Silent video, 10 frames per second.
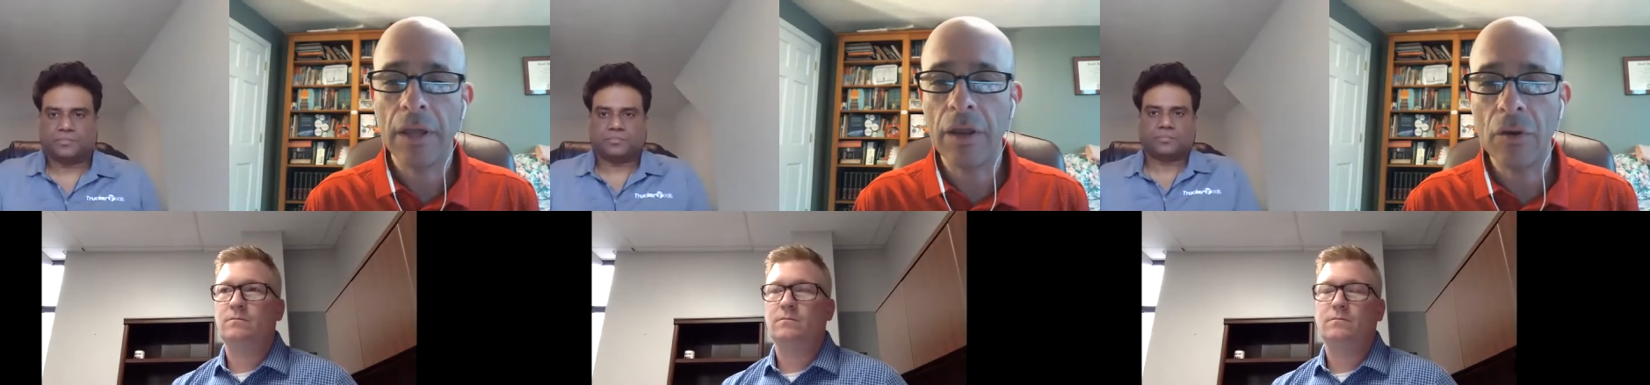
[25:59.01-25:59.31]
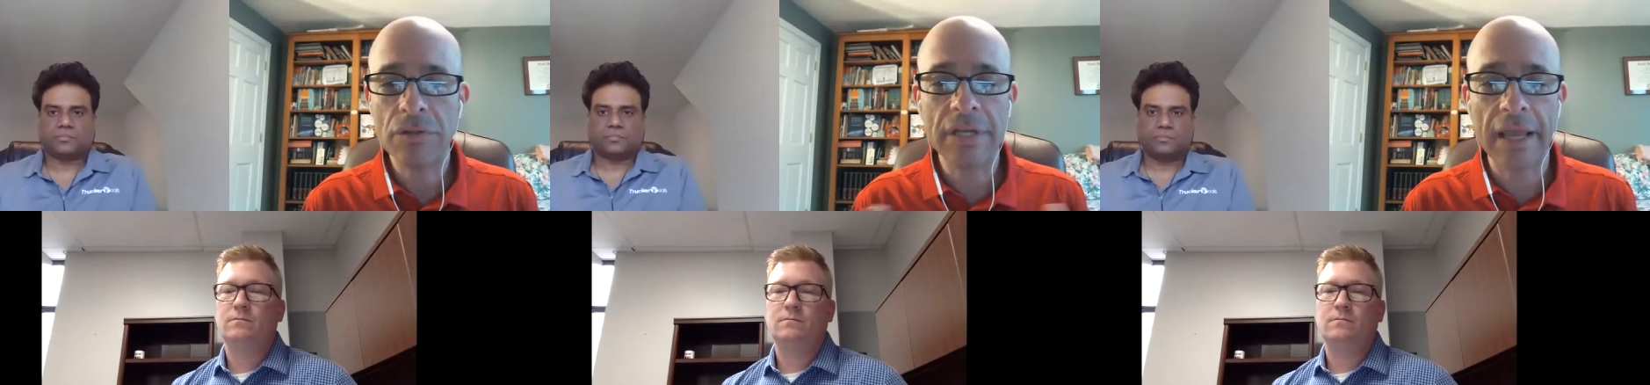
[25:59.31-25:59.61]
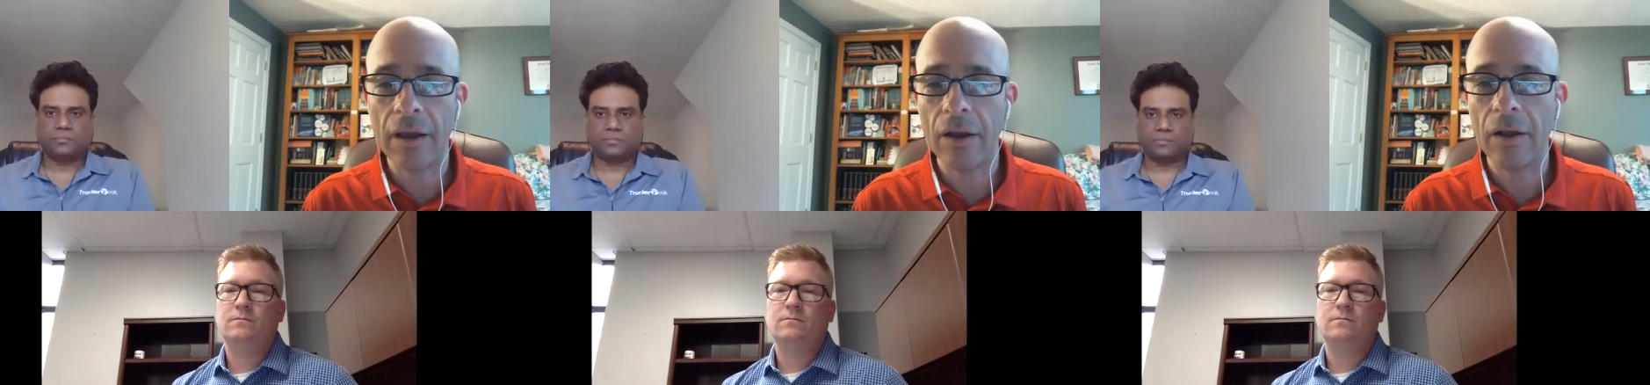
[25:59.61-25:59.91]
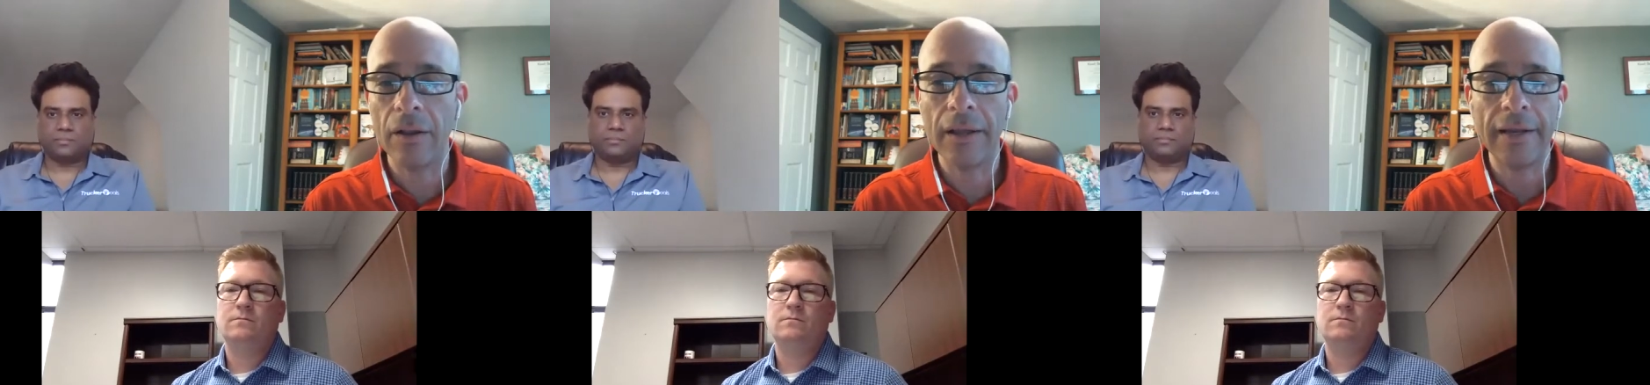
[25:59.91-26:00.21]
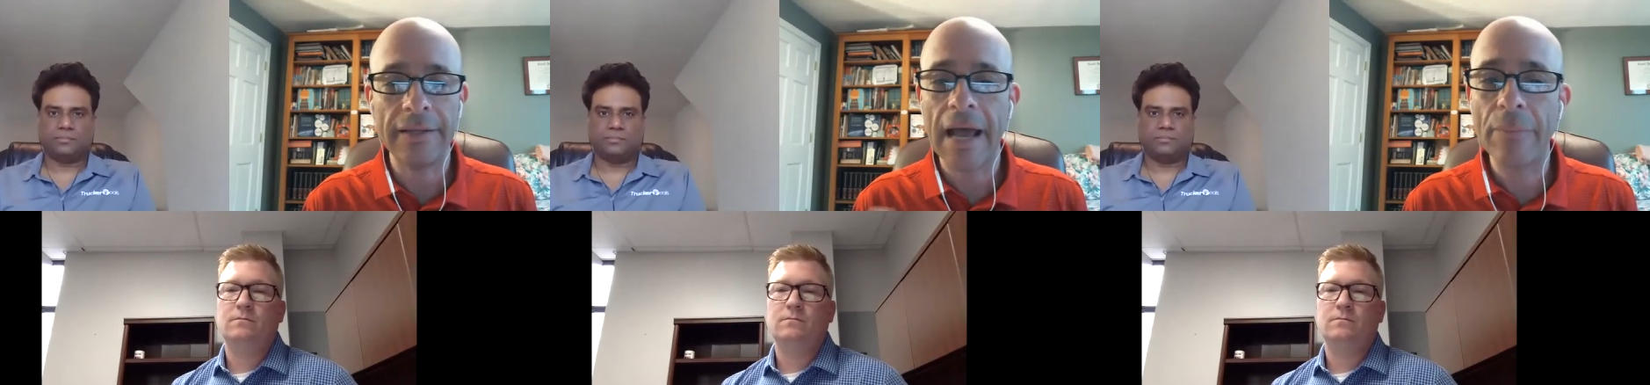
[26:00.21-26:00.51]
Speaker 1: you know, scale
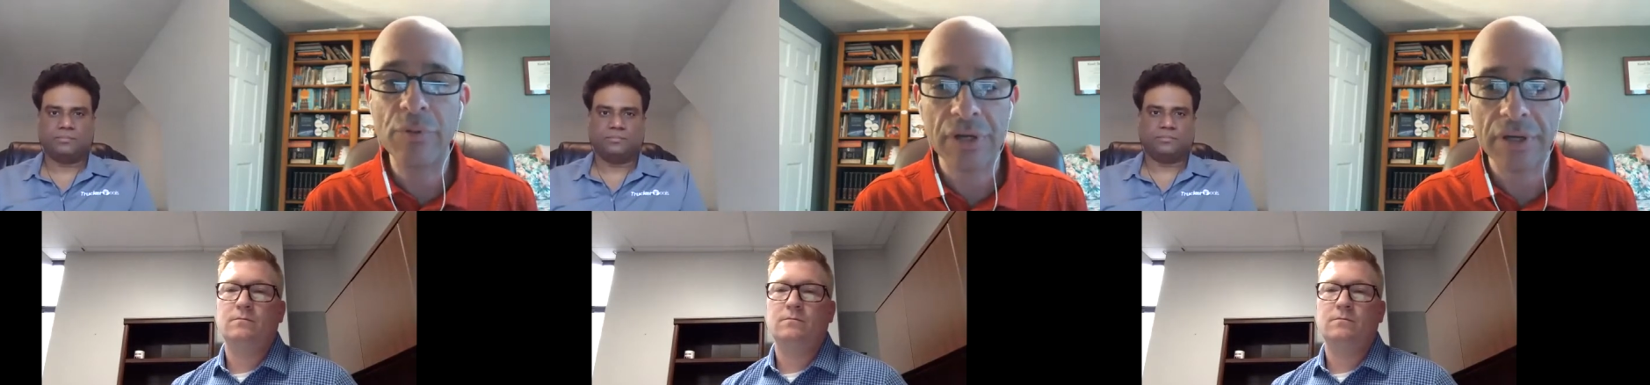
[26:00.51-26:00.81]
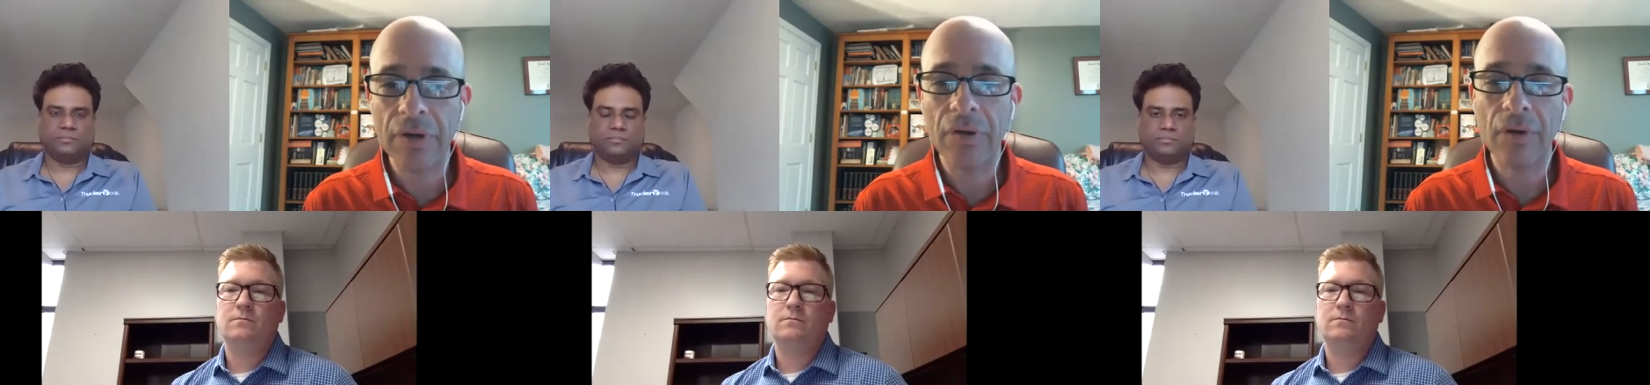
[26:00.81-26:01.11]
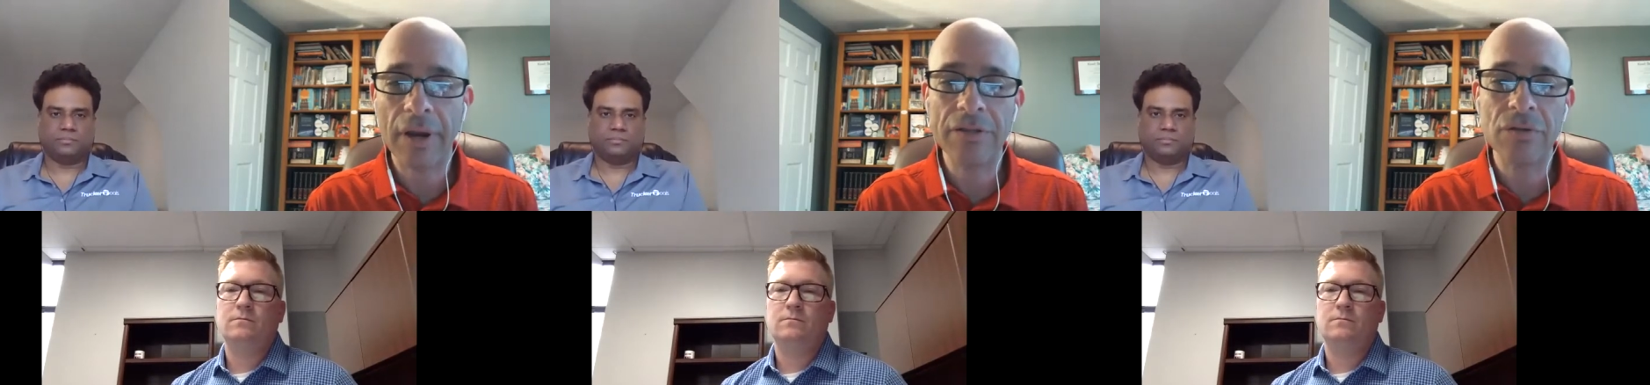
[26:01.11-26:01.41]
and adoption, right?